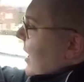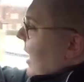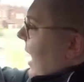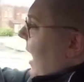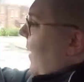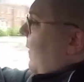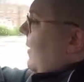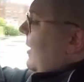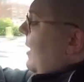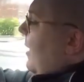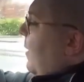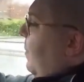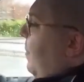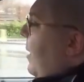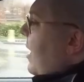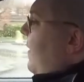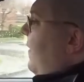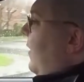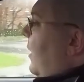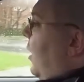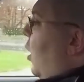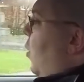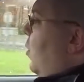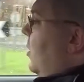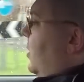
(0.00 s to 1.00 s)
have a little bit of a
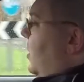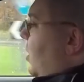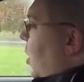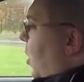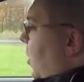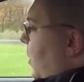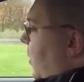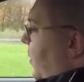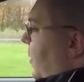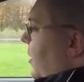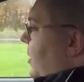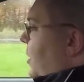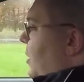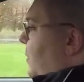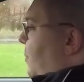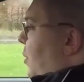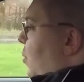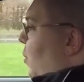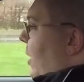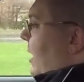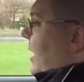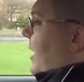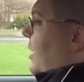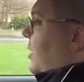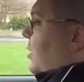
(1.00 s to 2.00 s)
lower tolerance, but
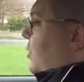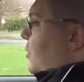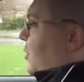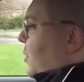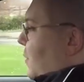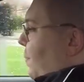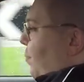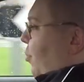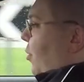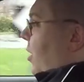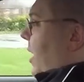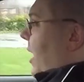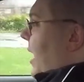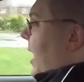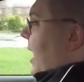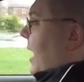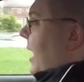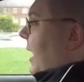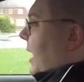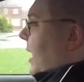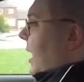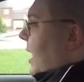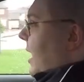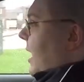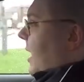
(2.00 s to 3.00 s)
when it does break,
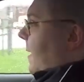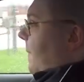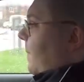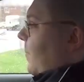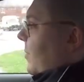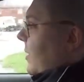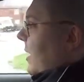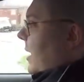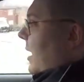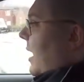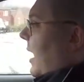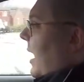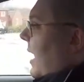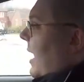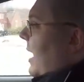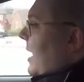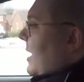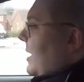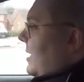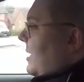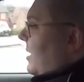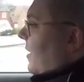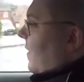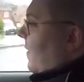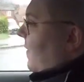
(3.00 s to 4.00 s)

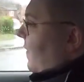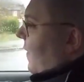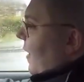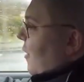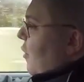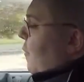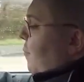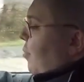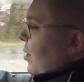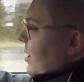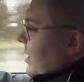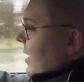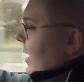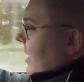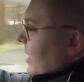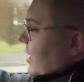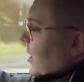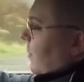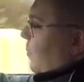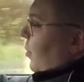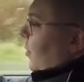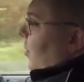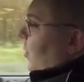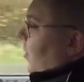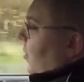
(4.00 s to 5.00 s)
it's very
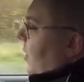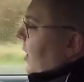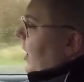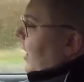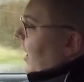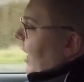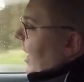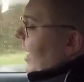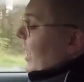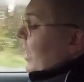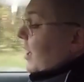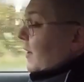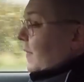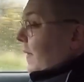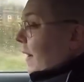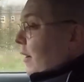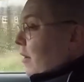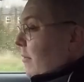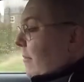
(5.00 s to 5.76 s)
predictable and it's very